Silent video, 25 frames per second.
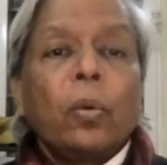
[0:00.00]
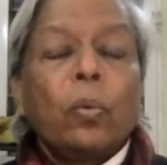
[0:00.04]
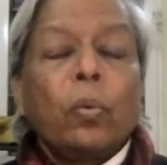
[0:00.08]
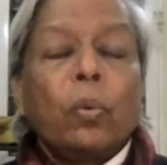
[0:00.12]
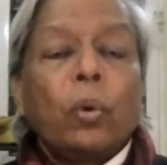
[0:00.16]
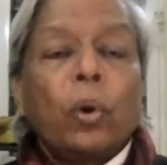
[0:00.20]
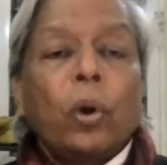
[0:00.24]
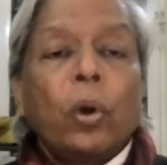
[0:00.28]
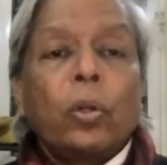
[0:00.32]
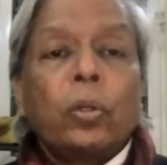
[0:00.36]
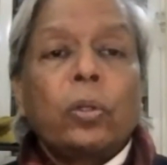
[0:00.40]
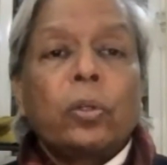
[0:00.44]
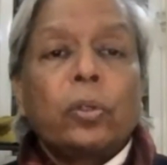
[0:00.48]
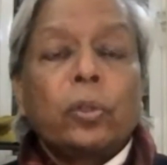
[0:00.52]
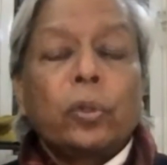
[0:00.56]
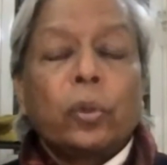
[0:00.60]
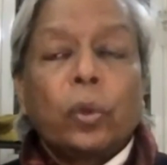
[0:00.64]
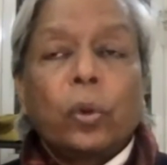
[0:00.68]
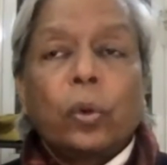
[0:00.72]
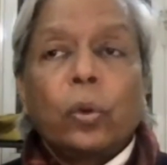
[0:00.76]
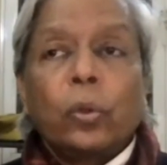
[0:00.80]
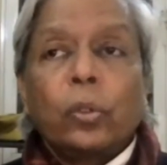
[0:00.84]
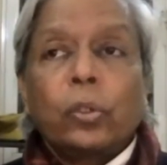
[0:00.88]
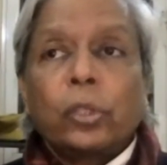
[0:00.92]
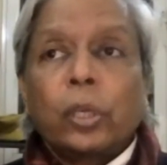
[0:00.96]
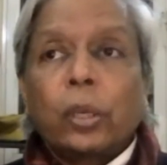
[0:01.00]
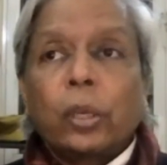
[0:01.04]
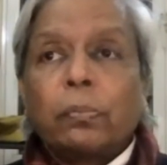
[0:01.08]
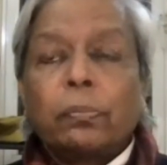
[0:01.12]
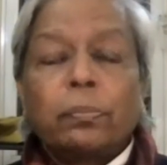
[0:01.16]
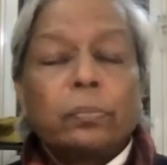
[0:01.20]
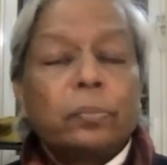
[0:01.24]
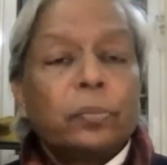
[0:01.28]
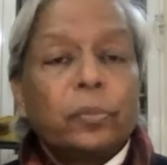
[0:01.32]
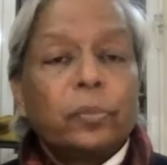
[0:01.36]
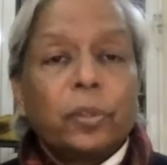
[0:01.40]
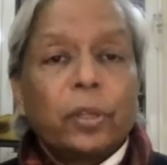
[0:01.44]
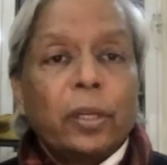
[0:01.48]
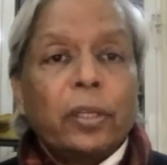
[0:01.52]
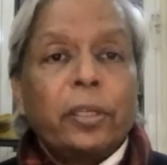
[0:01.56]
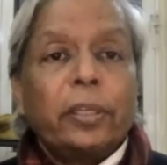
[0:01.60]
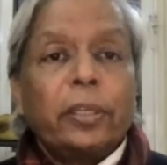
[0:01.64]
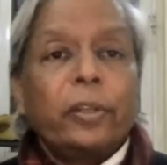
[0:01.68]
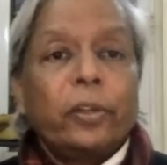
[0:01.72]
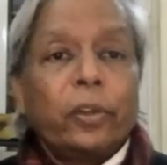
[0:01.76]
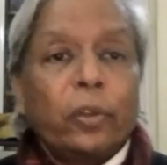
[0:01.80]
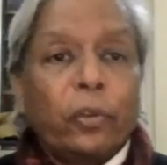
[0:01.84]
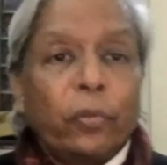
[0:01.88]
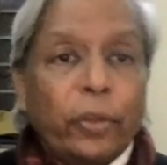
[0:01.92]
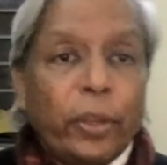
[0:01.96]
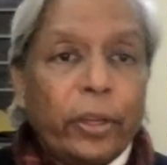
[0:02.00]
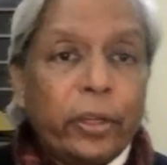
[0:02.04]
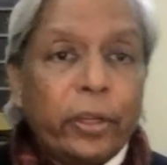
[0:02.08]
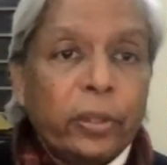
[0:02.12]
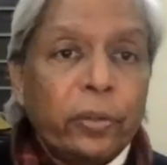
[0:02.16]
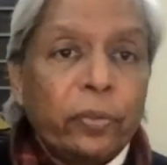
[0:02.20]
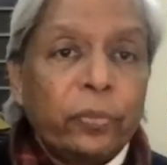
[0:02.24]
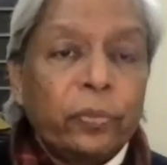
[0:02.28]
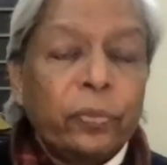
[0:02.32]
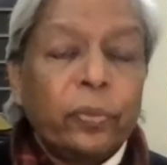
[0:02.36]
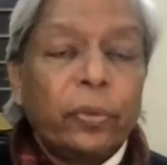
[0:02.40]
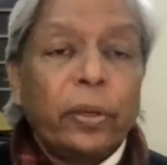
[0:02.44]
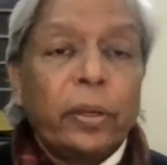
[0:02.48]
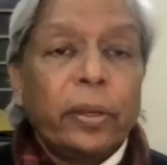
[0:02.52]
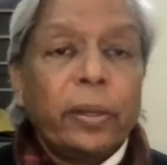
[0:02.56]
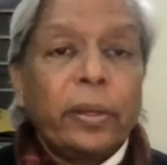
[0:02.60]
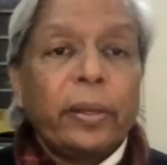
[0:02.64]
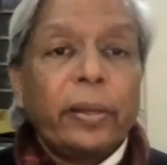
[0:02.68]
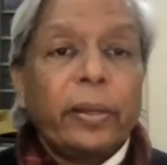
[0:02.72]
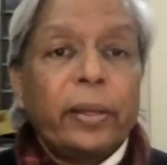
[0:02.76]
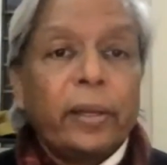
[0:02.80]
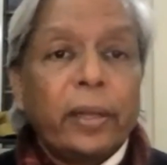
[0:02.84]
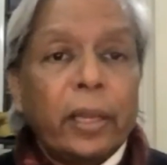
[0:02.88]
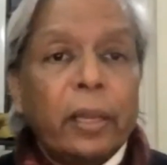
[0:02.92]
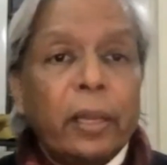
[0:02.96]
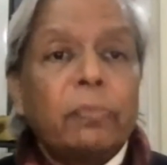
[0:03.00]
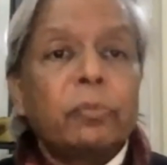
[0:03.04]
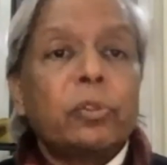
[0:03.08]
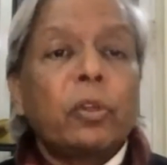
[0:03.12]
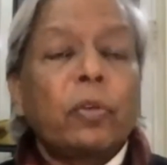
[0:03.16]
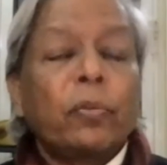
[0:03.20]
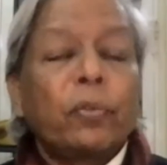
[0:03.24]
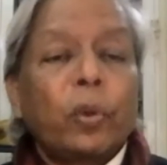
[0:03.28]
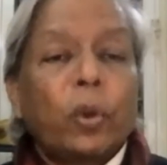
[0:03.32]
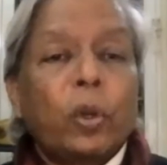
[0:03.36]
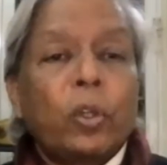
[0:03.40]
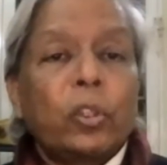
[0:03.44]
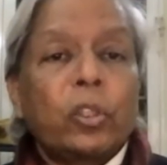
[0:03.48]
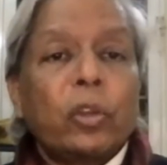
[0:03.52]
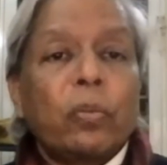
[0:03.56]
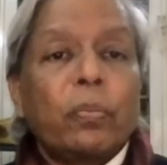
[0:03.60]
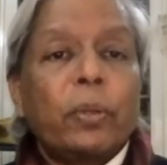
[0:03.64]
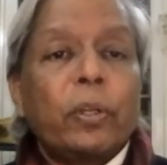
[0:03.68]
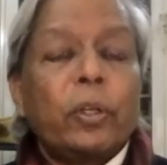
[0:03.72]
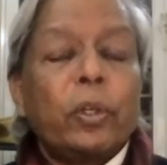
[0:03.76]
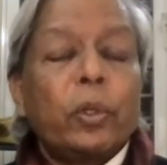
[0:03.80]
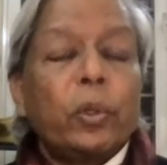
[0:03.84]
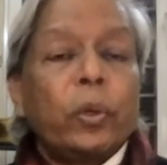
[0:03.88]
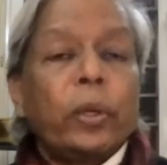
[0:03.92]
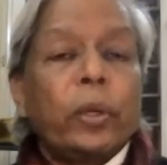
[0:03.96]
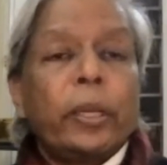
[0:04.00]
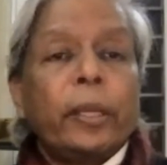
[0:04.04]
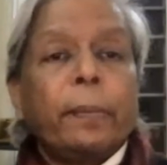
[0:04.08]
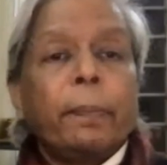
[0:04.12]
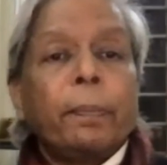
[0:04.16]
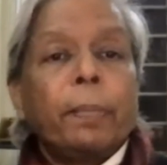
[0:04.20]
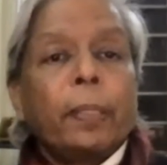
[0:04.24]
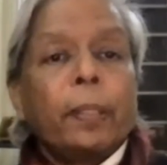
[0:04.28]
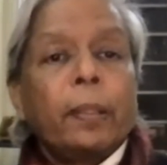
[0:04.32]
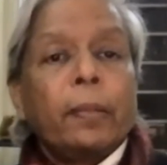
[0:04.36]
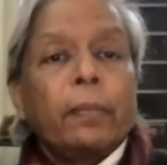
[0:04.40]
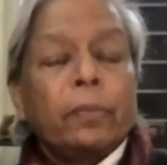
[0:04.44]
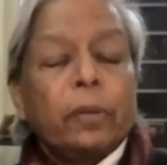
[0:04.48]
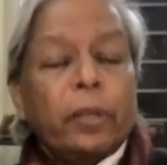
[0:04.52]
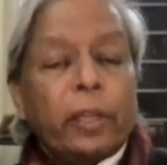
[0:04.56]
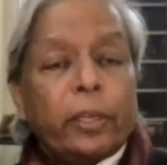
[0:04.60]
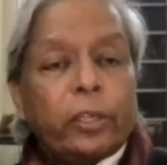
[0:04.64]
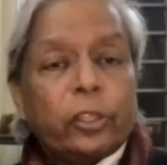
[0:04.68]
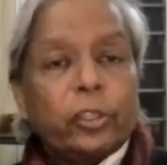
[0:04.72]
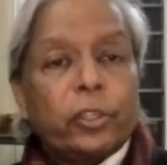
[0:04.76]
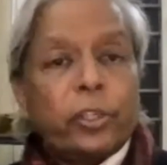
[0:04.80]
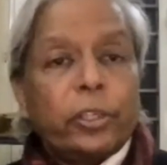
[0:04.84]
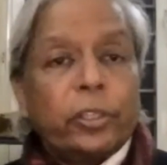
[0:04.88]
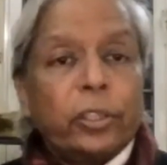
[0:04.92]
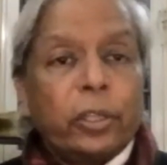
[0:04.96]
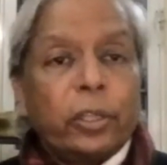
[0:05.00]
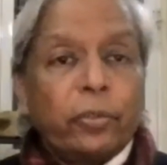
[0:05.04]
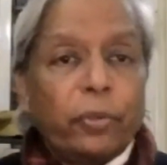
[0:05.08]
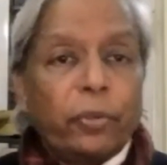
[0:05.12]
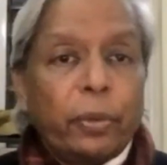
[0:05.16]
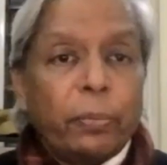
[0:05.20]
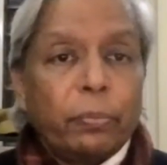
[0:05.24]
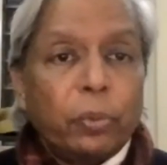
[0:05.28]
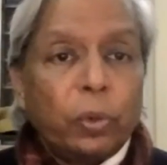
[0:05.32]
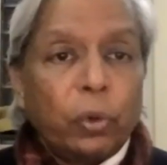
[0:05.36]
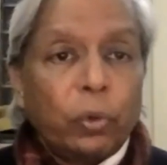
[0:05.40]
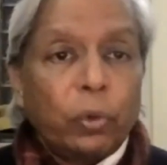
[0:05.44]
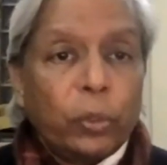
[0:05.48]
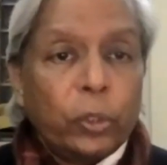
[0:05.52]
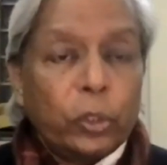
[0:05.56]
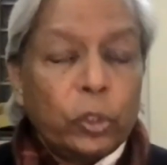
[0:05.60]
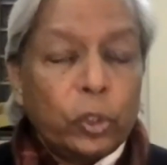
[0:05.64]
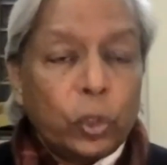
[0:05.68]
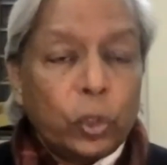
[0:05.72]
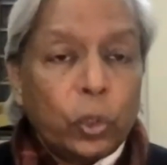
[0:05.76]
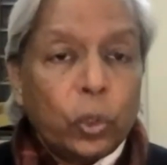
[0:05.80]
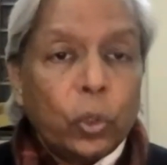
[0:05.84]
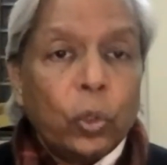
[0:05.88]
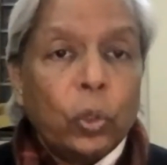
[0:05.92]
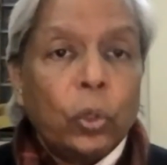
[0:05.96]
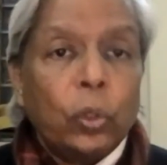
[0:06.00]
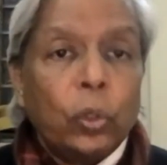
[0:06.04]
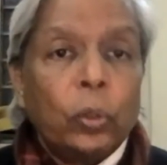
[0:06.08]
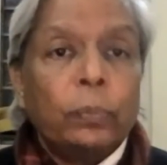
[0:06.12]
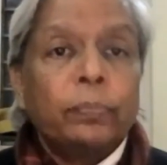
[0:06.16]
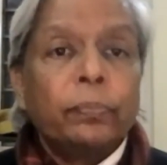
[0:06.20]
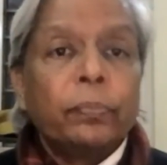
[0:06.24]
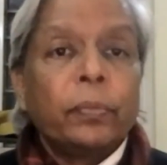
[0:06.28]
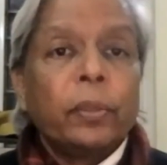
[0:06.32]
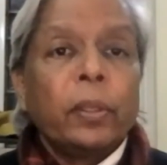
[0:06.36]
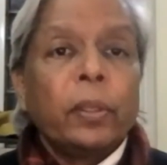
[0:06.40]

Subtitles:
what, you know, some really innovative alums of yours have been doing, like Sridhar Vembu with Zoho,